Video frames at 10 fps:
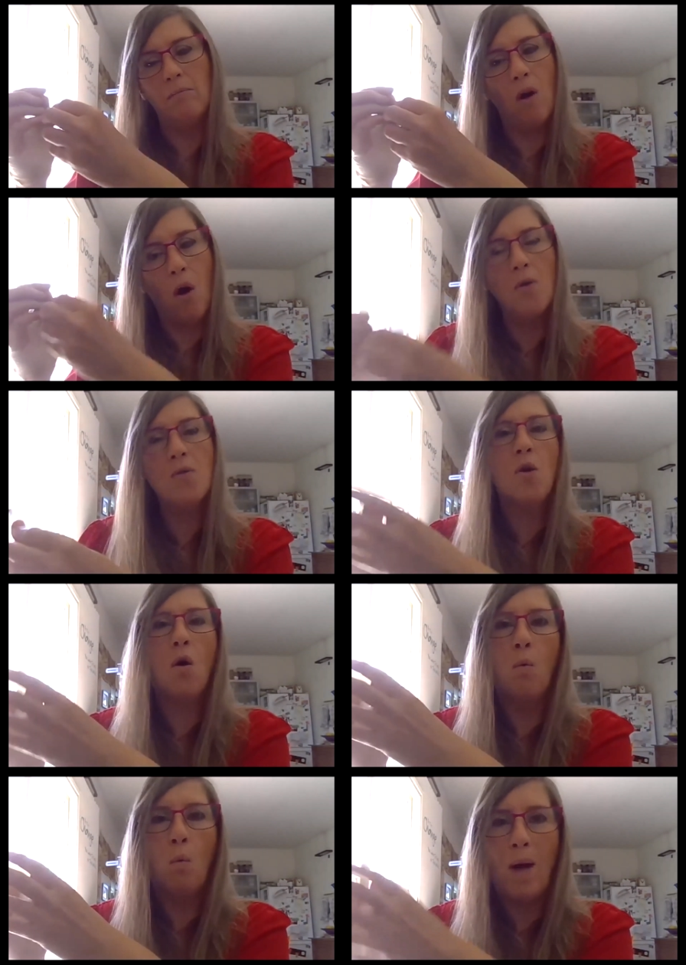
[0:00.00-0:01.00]

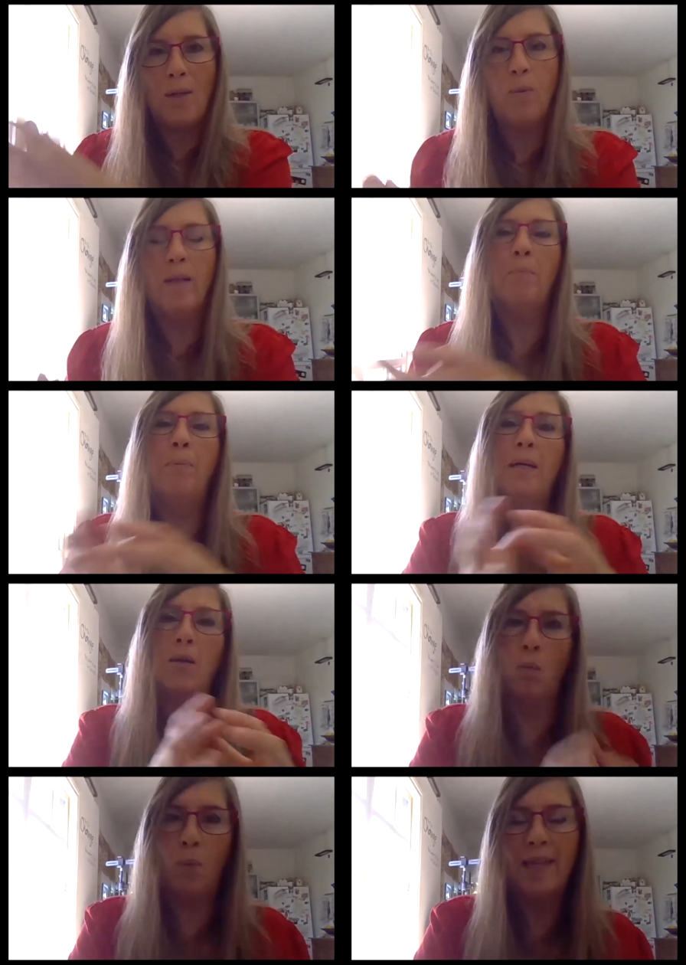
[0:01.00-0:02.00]
also what will be
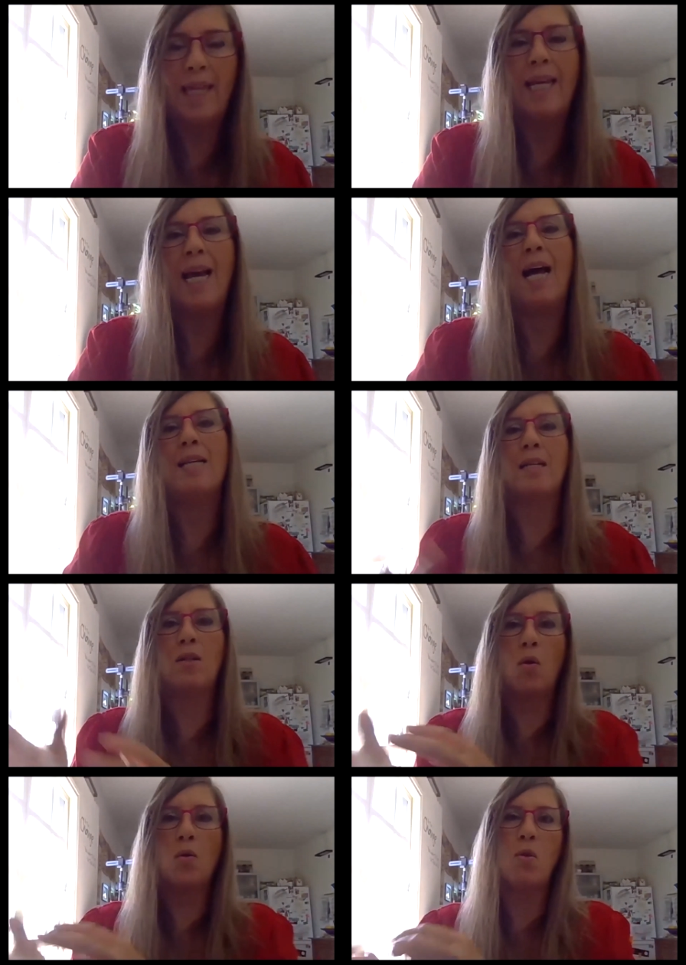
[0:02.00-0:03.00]
with the gas, and
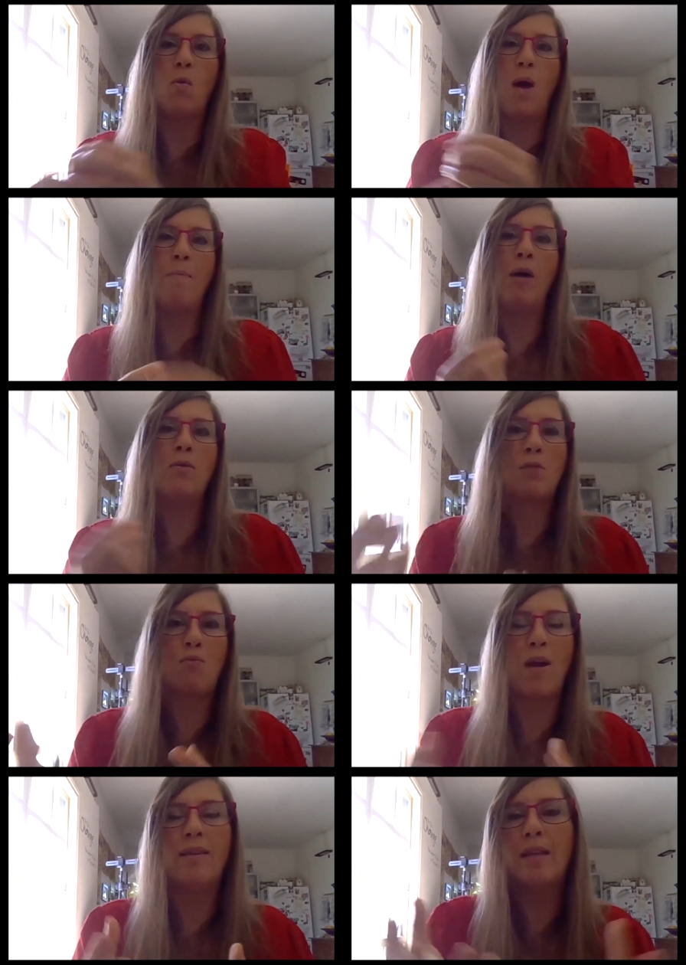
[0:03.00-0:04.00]
also about
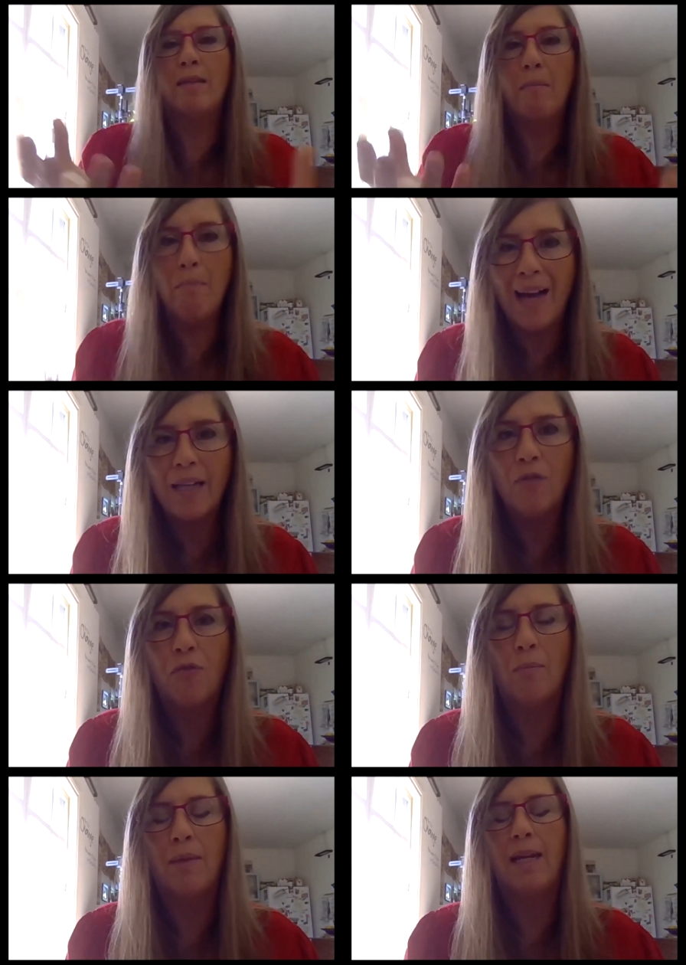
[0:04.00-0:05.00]
spreading the money
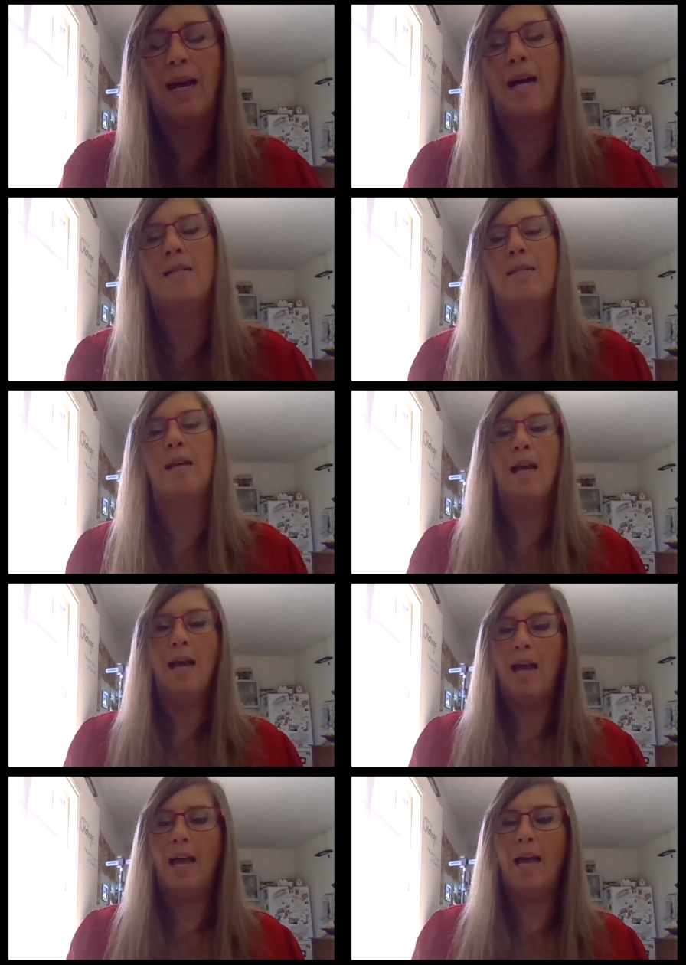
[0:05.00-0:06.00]
from the gas.
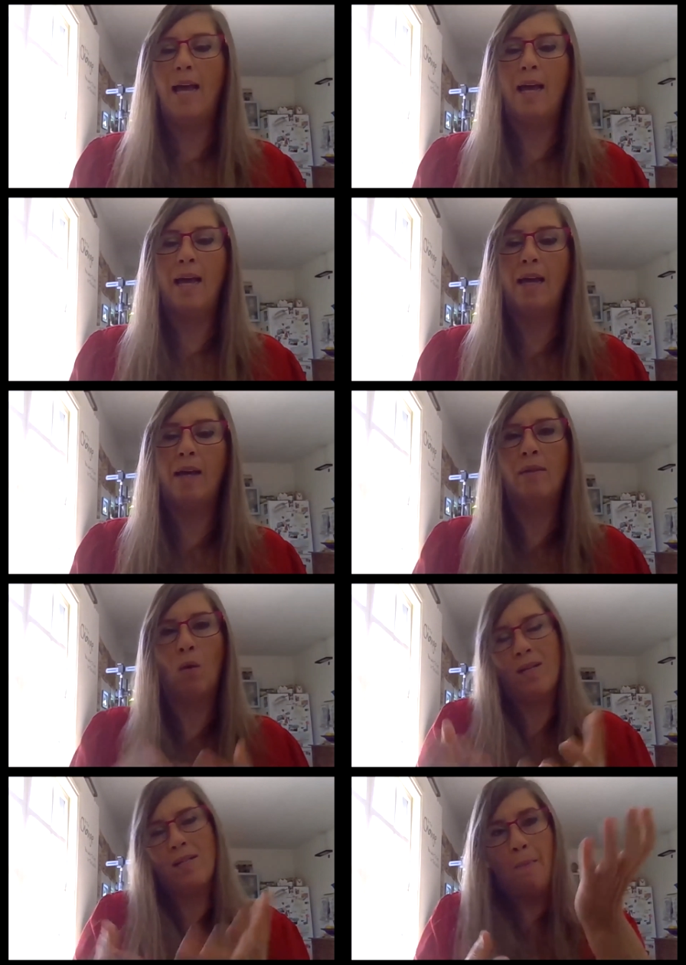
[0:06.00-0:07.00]
There
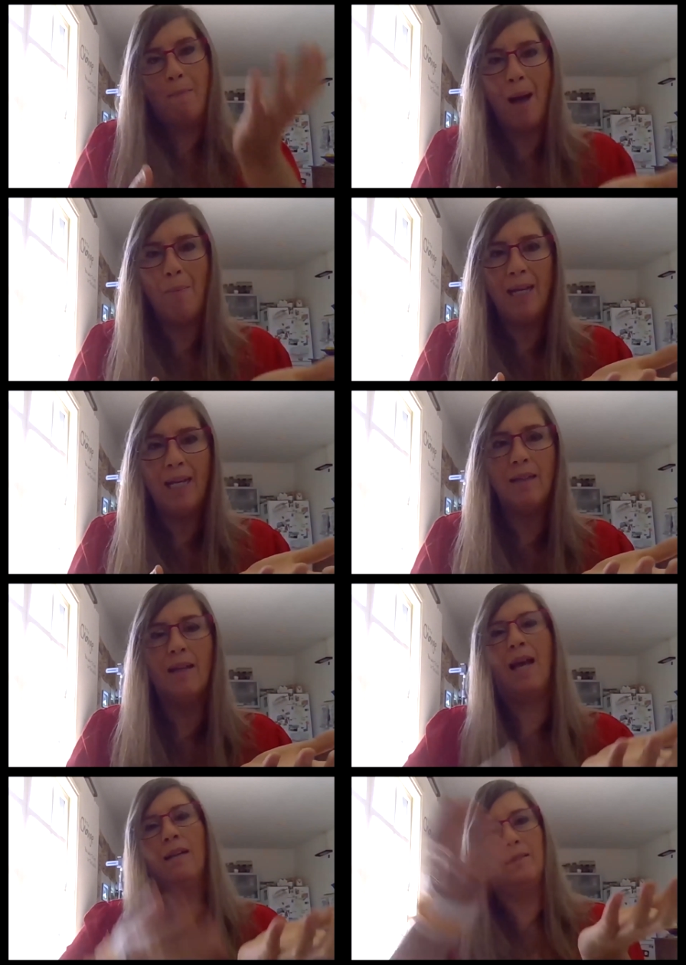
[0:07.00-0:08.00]
was the public
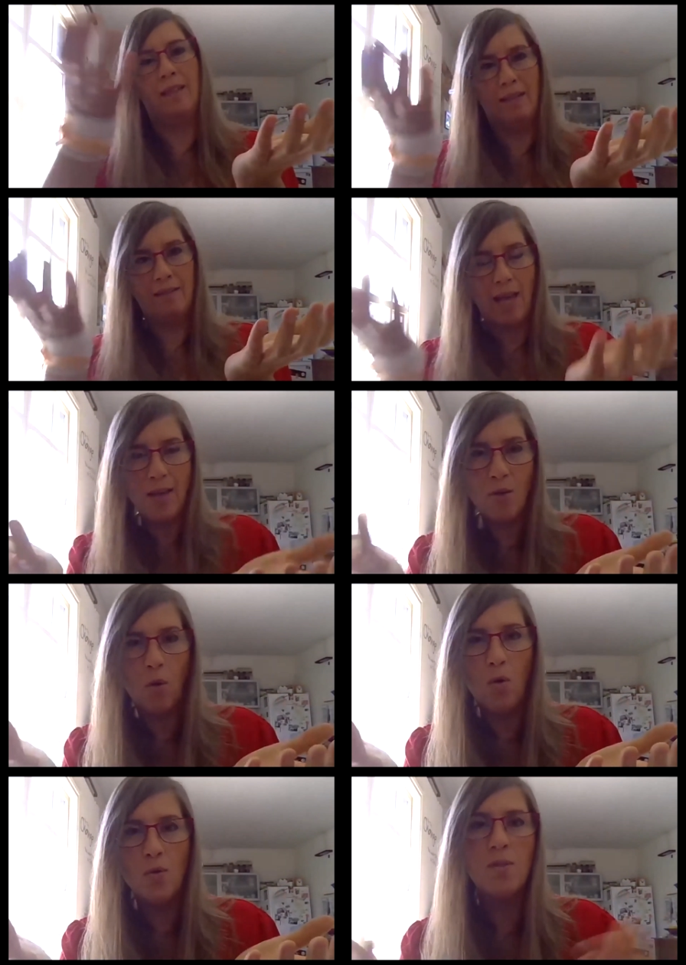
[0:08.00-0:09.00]
and the
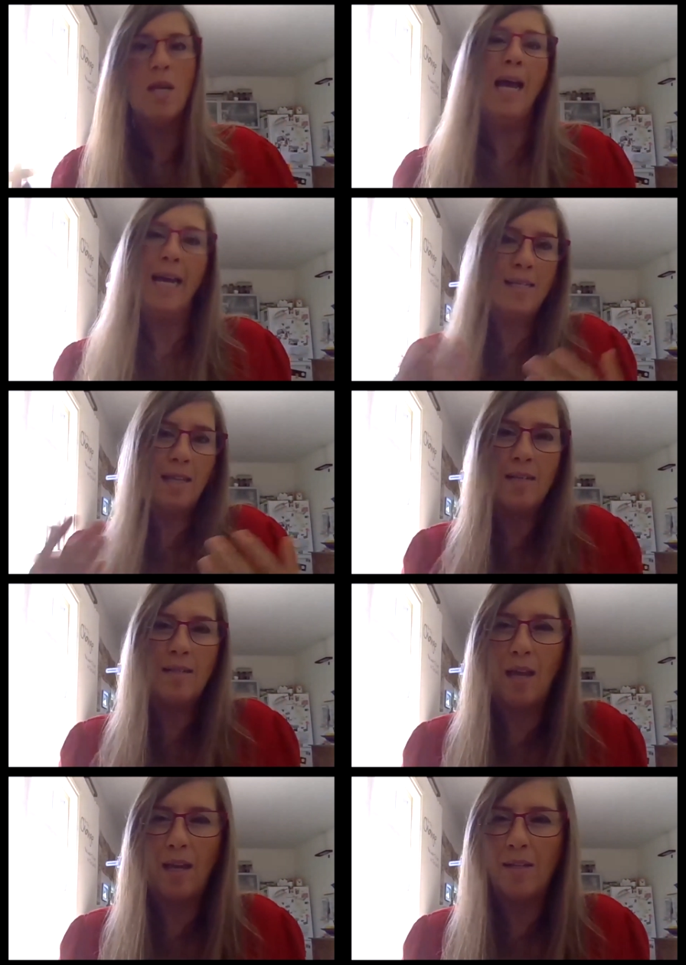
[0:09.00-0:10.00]
tycoons.
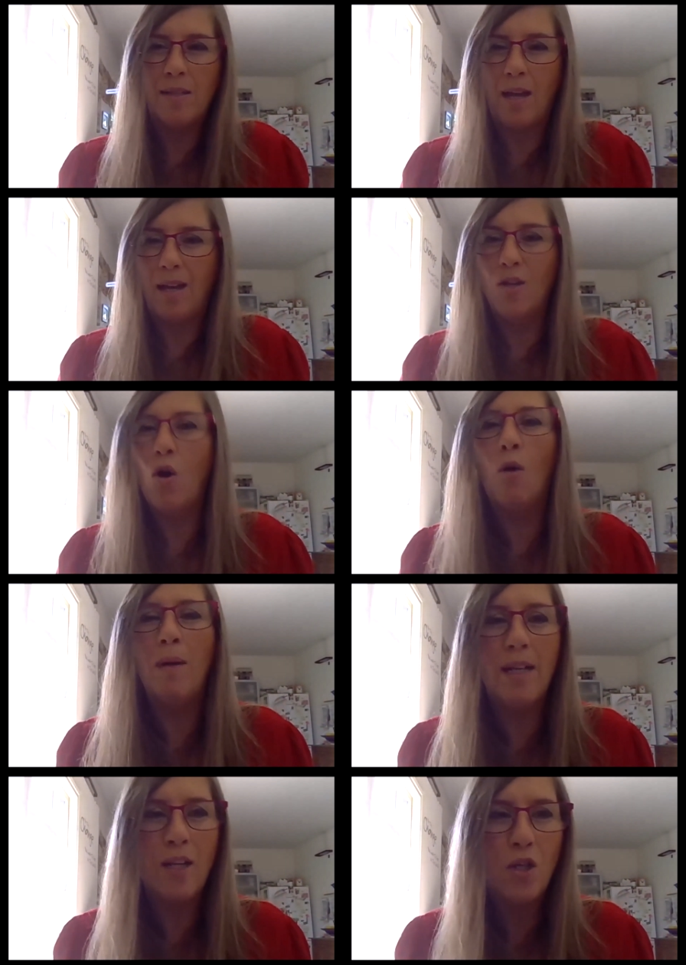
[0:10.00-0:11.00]
It's a
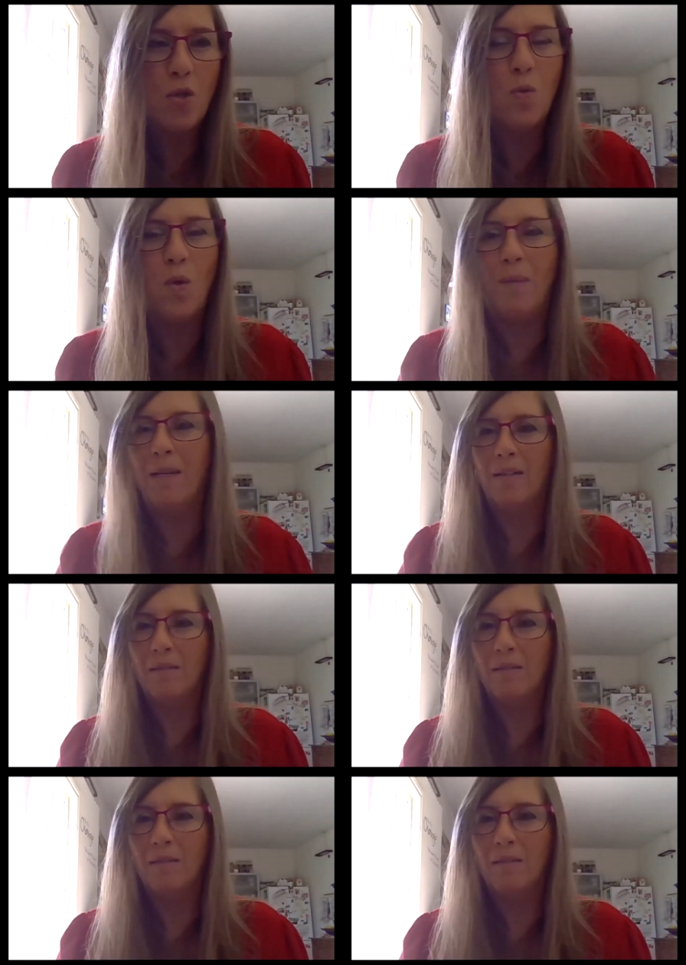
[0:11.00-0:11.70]
normal issue. I mean,